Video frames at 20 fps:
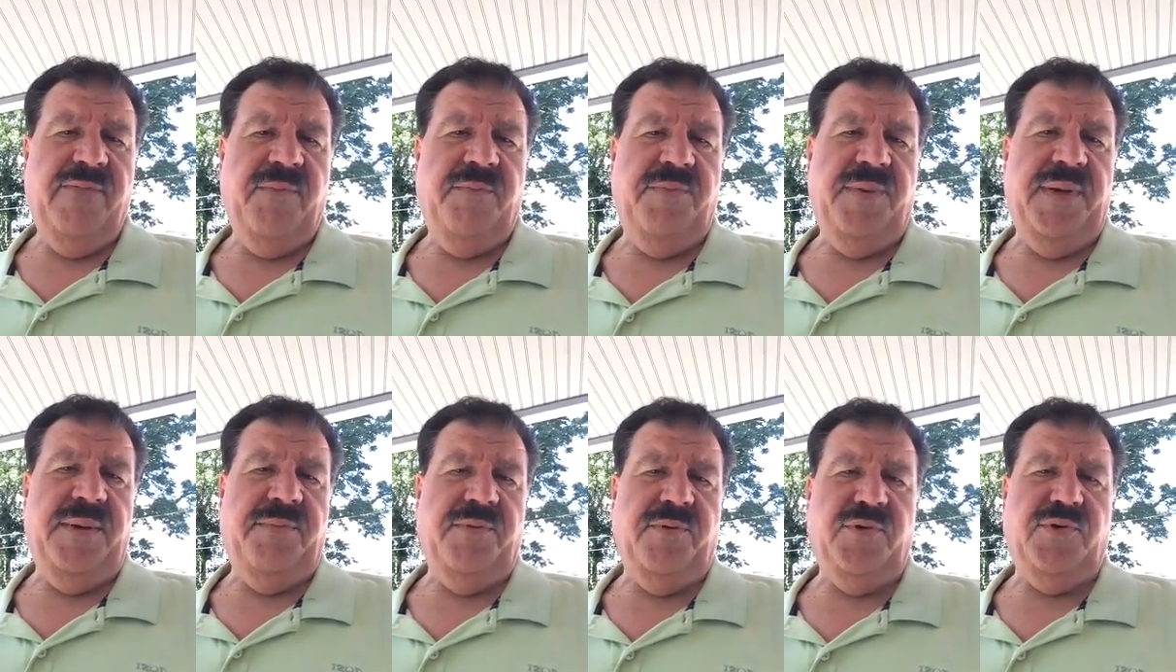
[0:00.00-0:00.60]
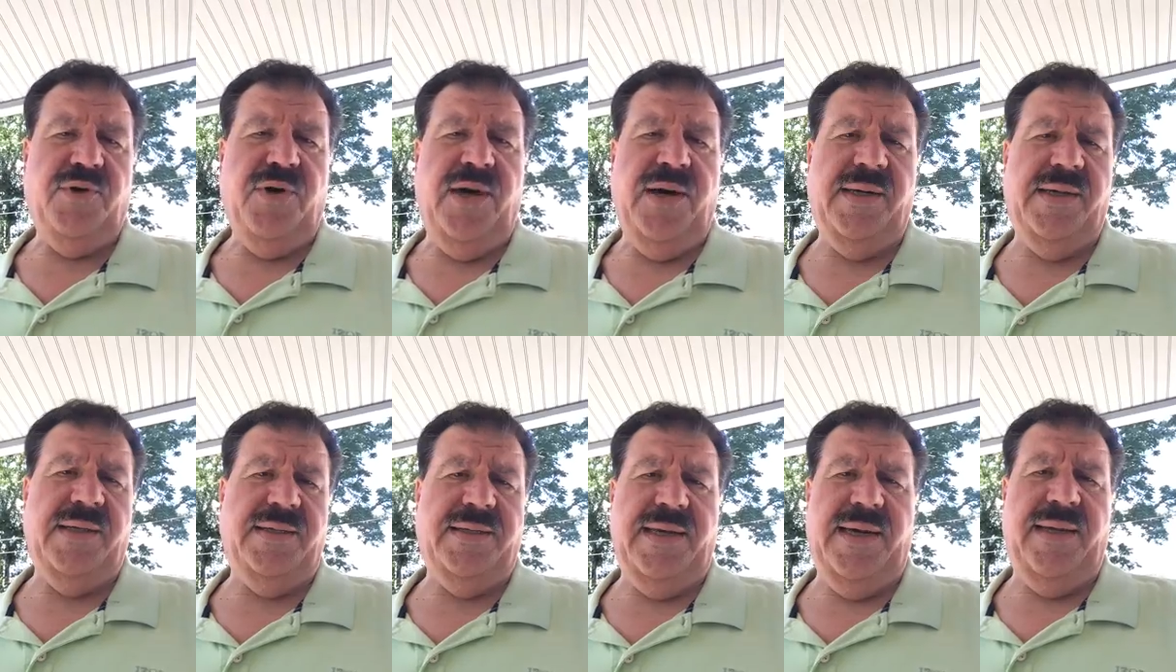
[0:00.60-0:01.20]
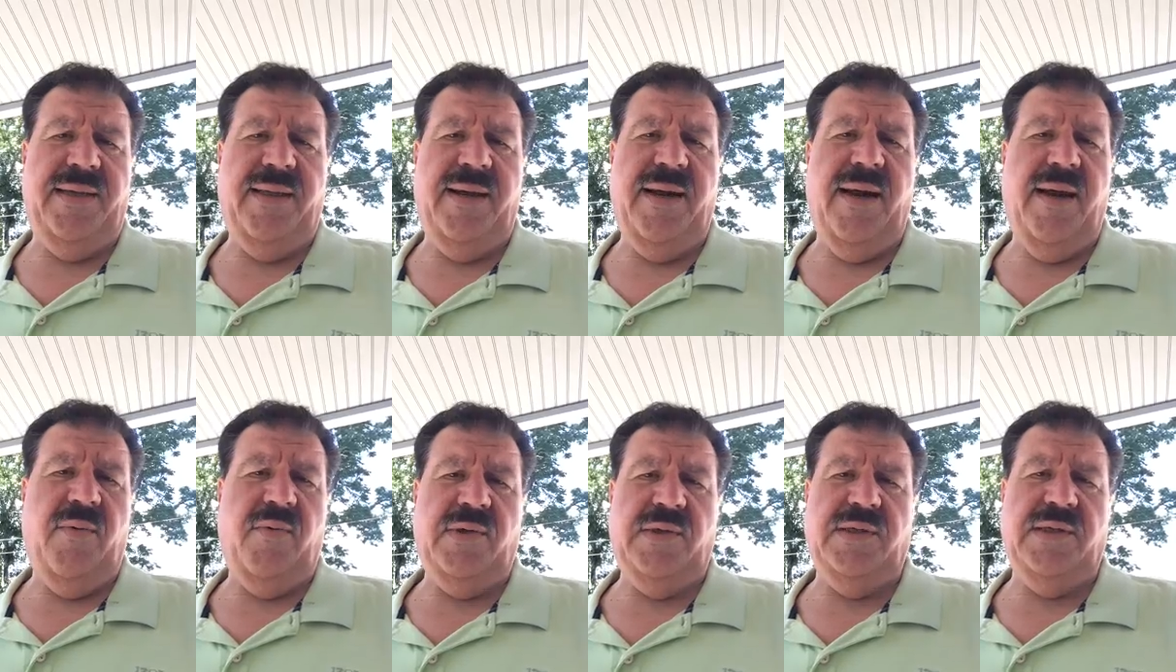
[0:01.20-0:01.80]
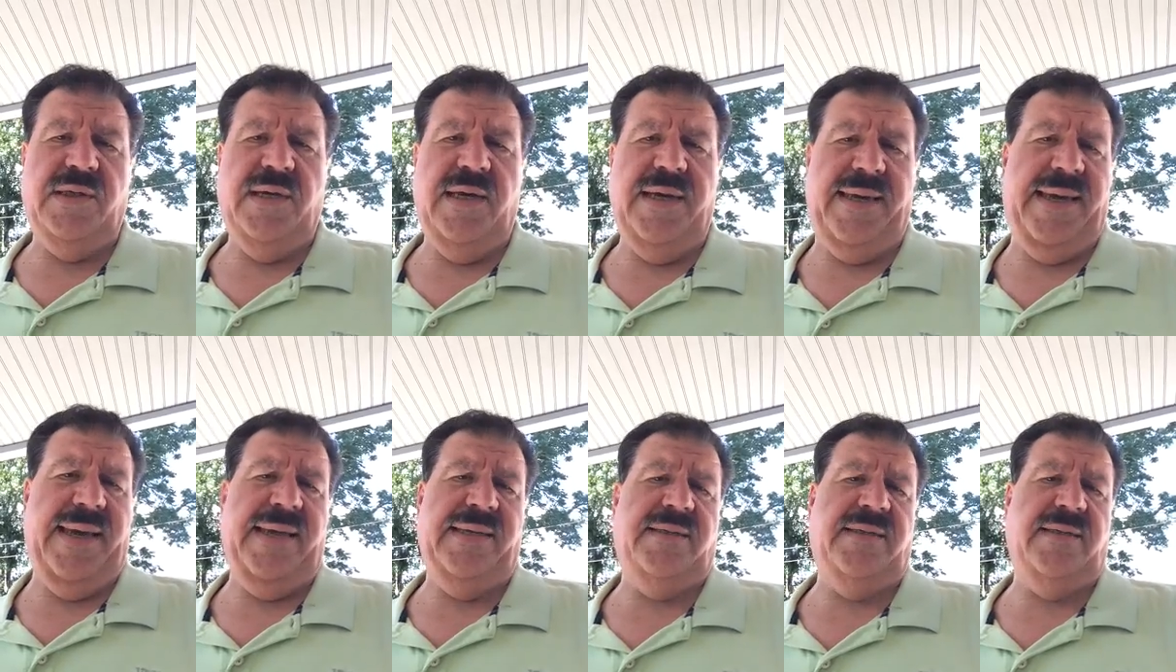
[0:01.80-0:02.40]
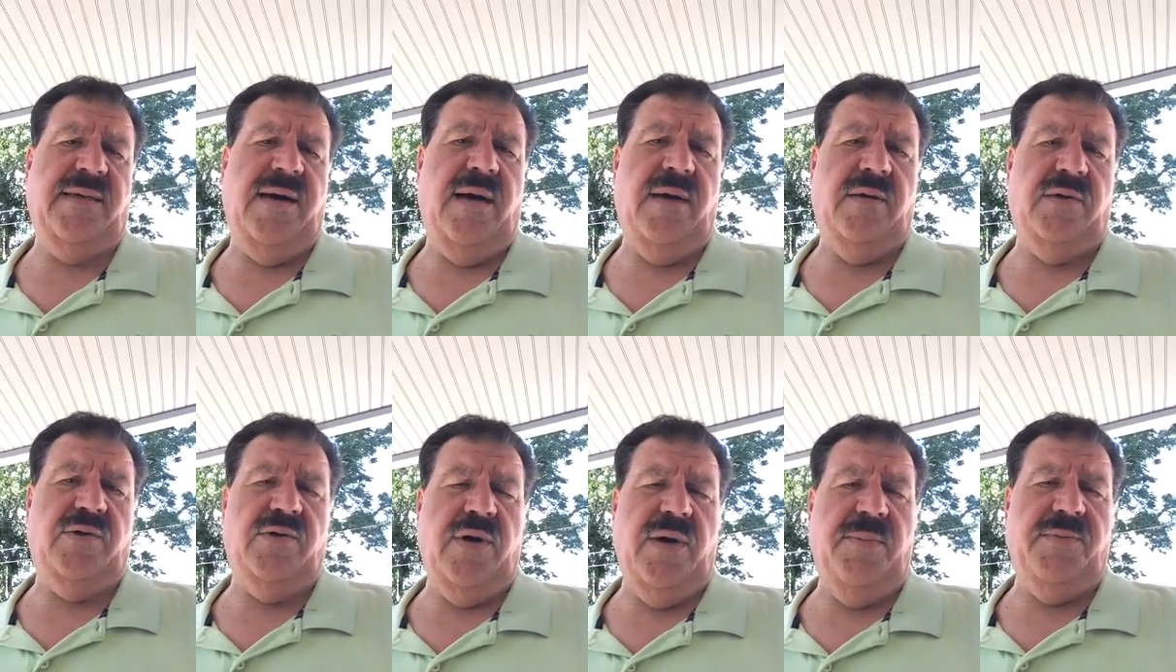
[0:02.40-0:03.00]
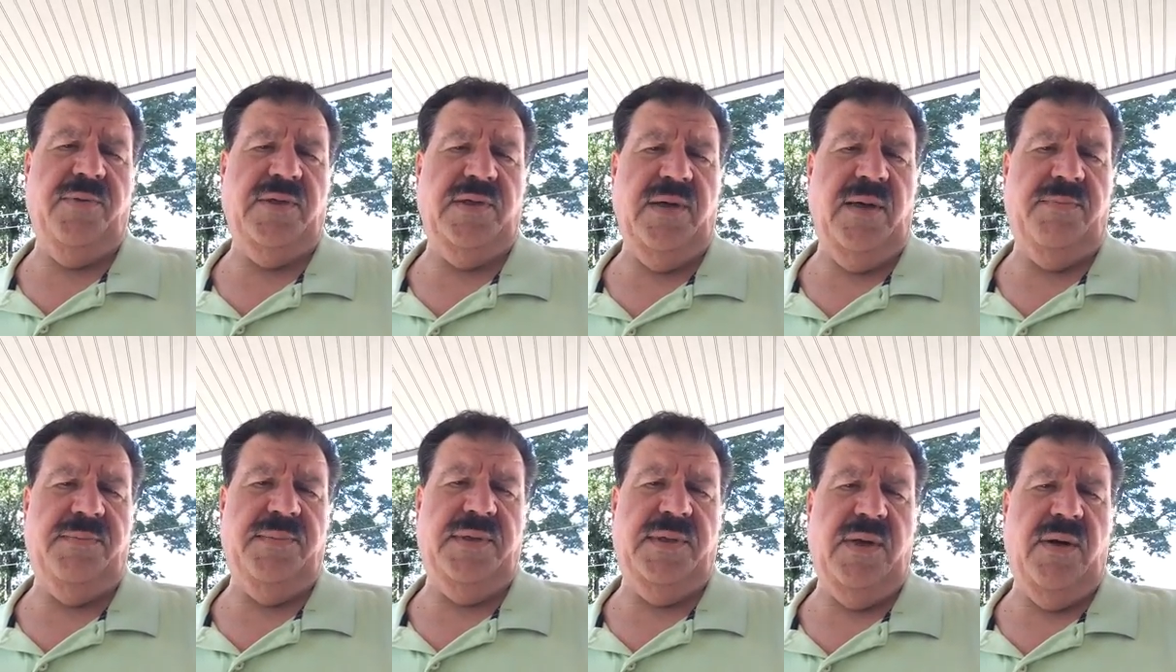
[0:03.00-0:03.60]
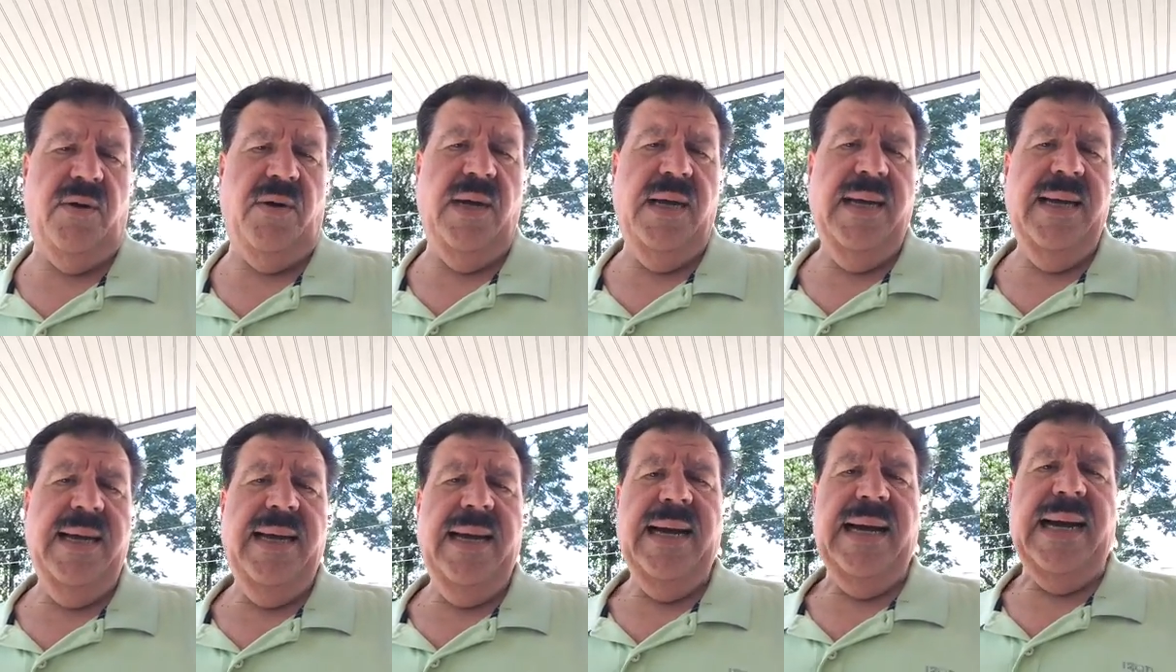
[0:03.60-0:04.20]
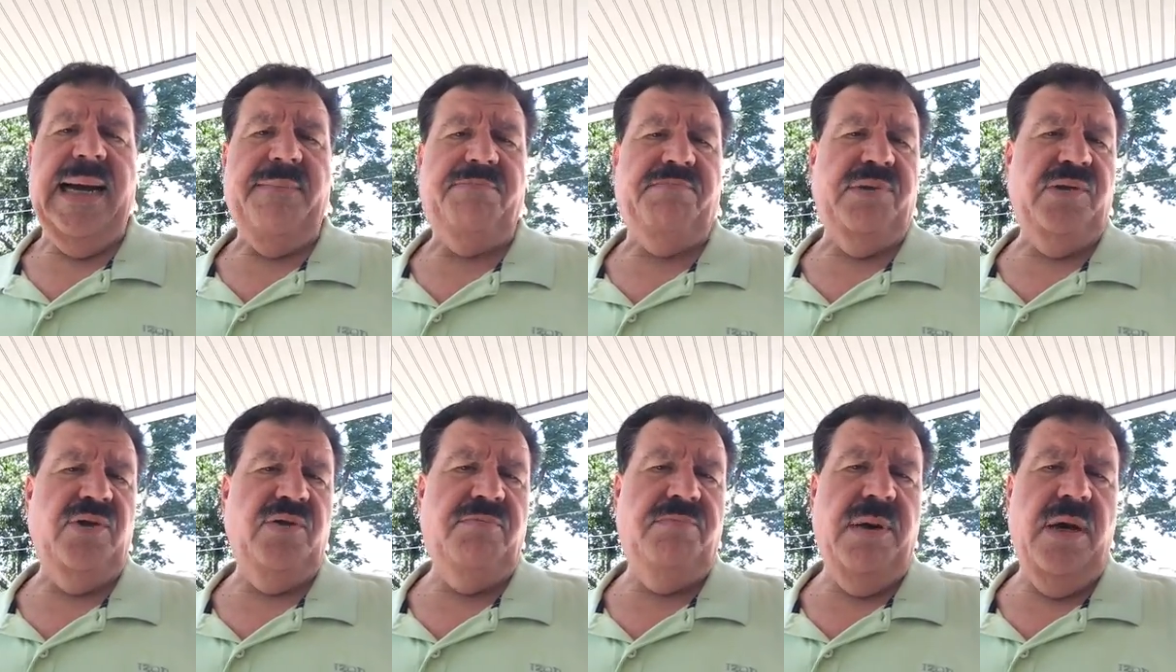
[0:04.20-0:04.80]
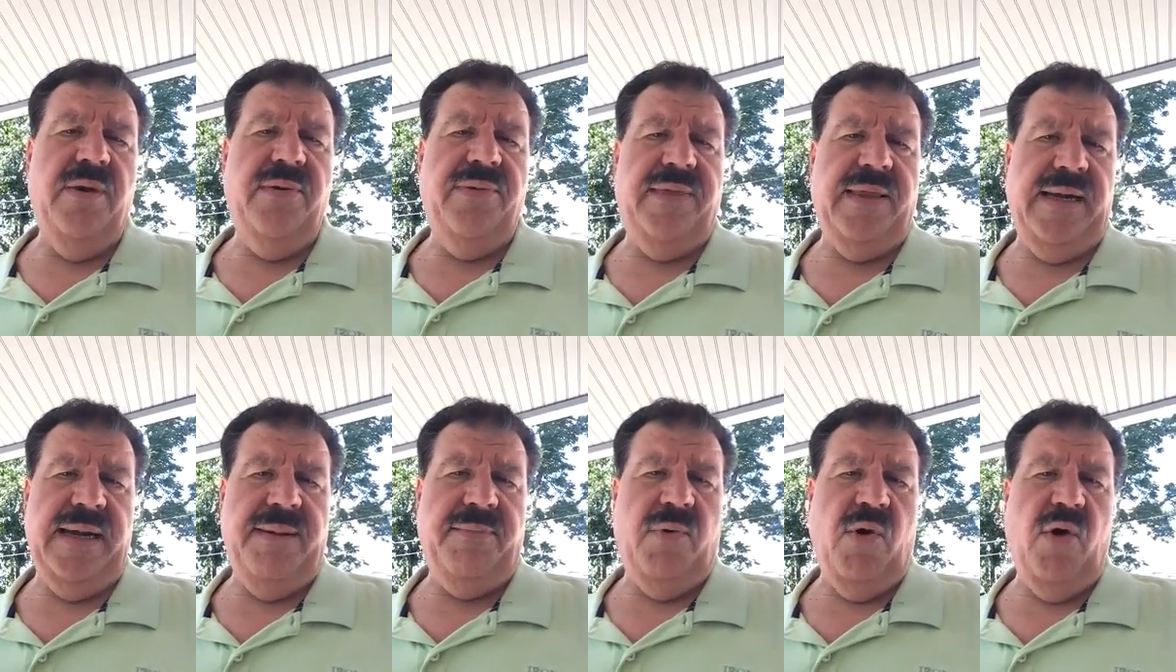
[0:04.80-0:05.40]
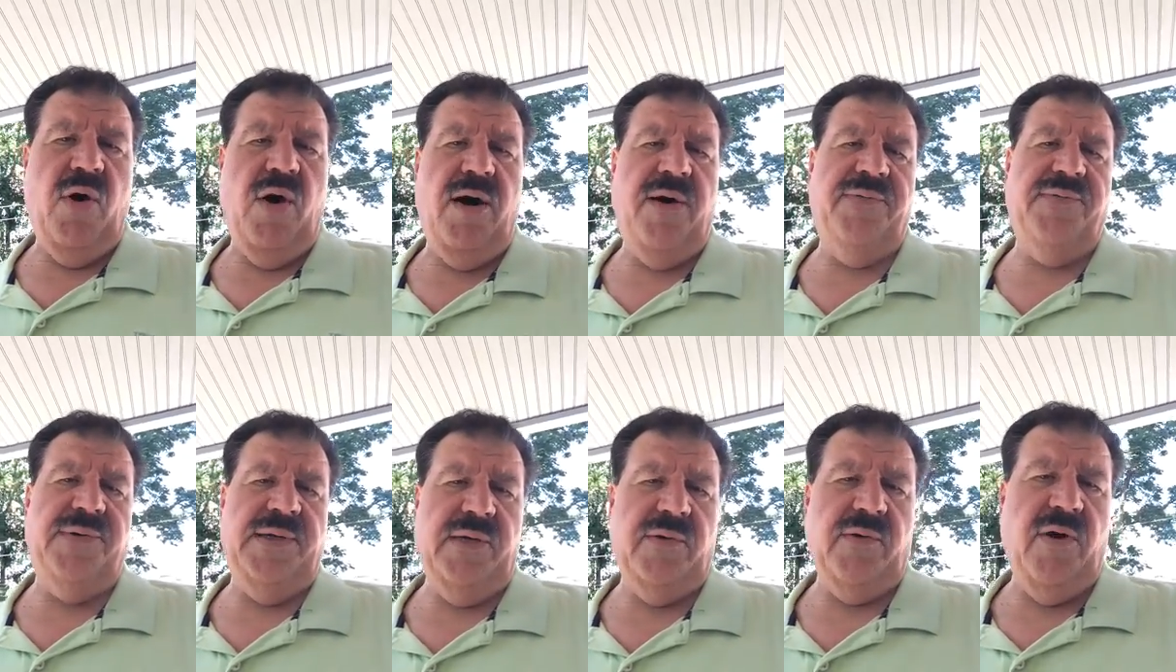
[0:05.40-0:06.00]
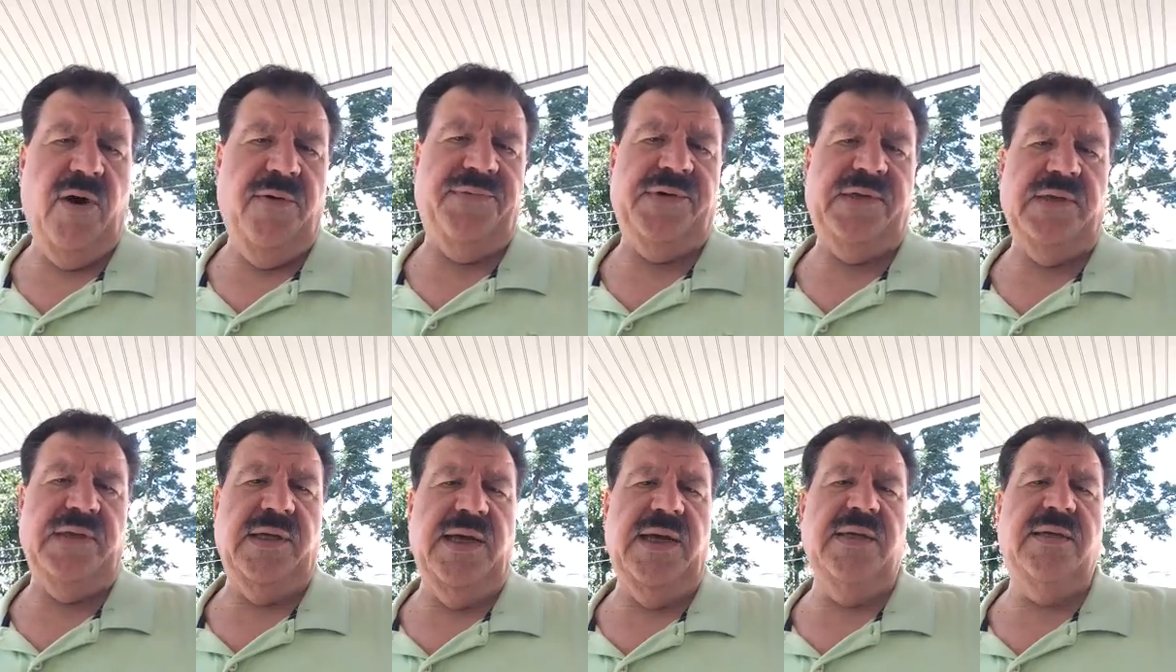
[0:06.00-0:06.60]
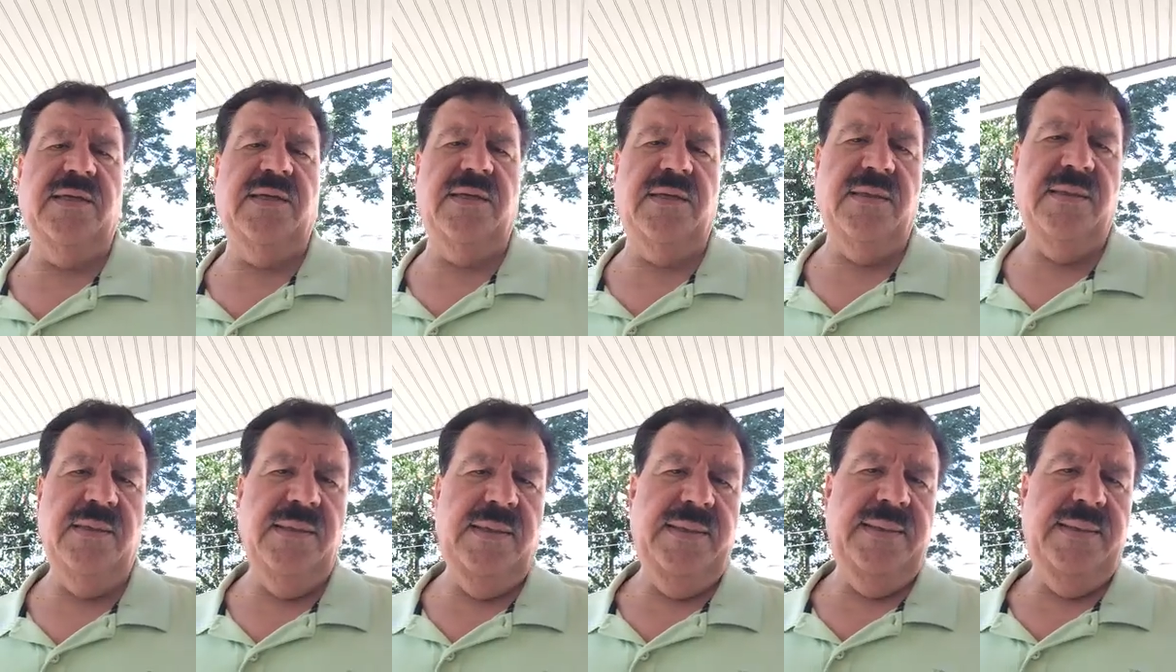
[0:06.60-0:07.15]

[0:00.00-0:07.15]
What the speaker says: from people trying to say that I was against Donald Trump or something. So I blew both of them off. They're off the list.